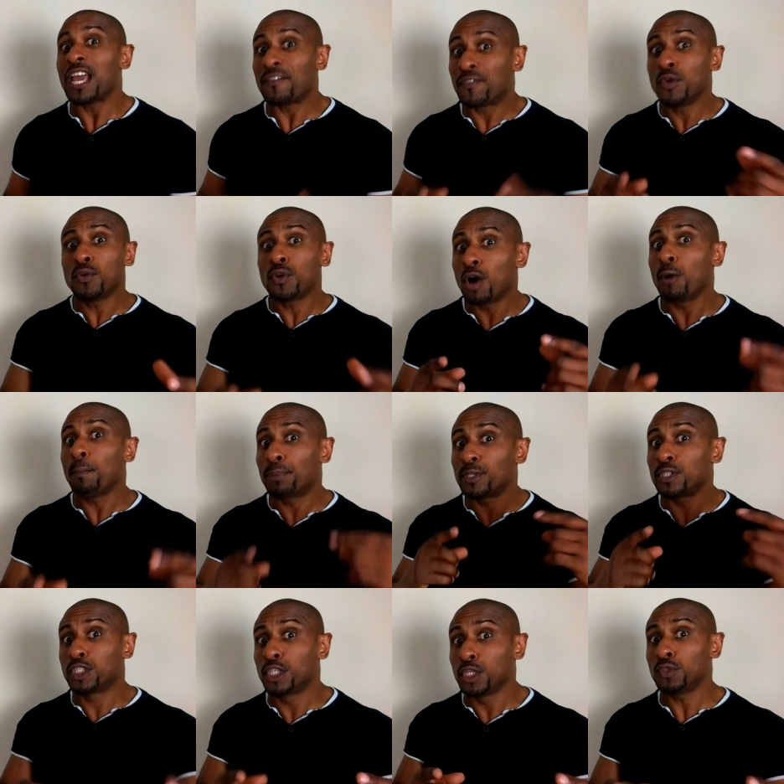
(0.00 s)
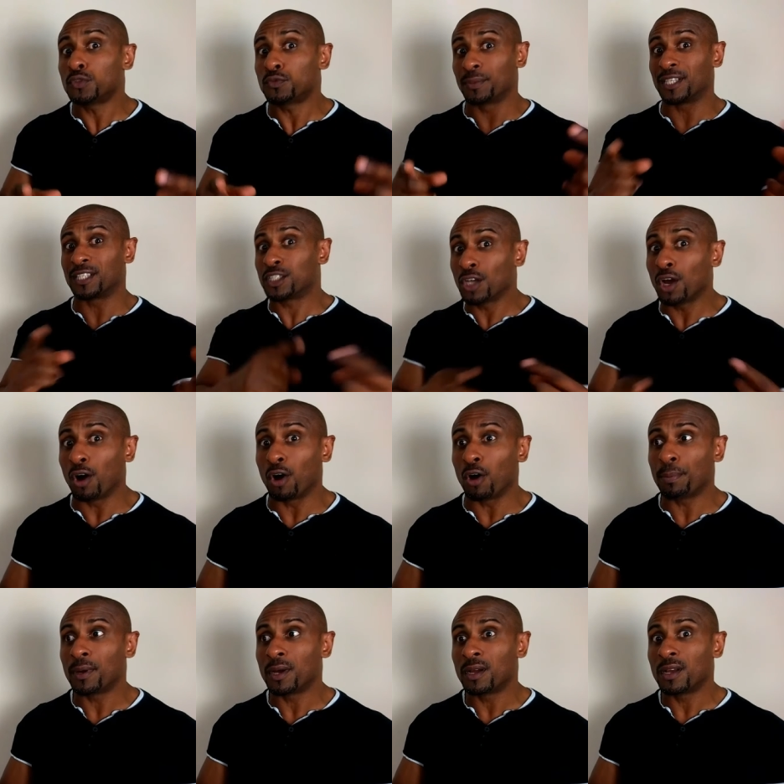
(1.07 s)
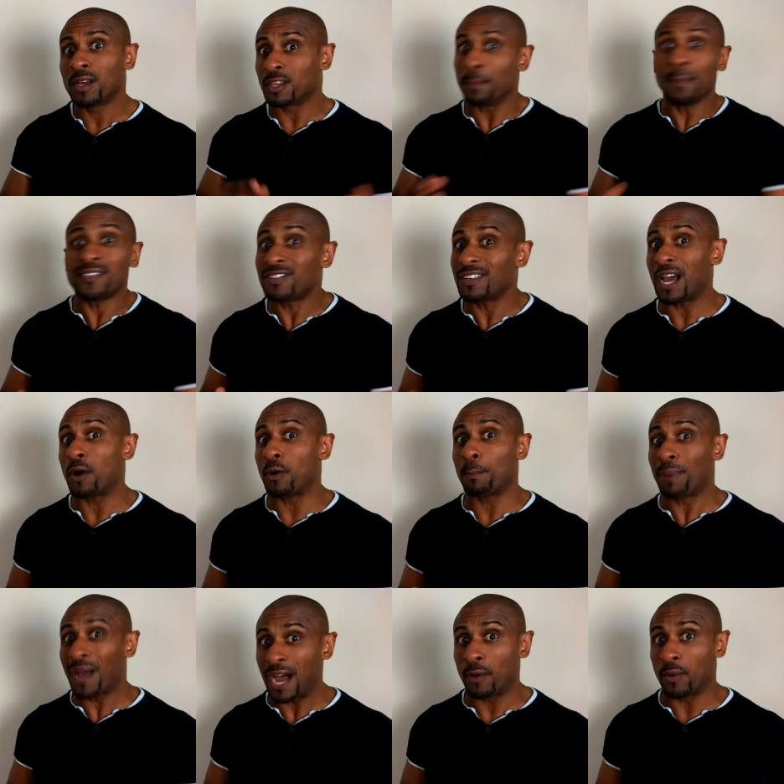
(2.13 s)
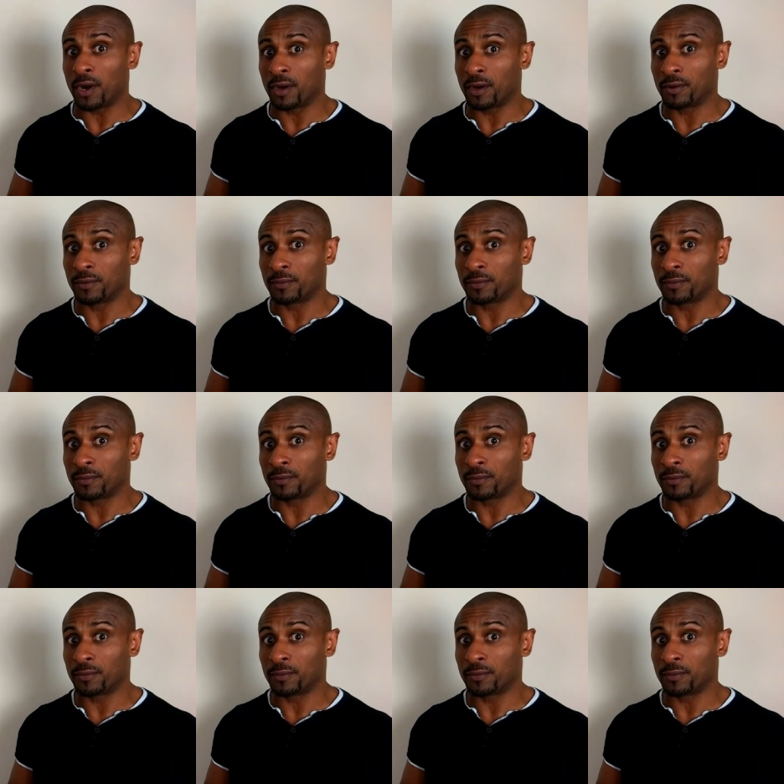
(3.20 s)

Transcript: If you can't produce from the top, you're missing out on power.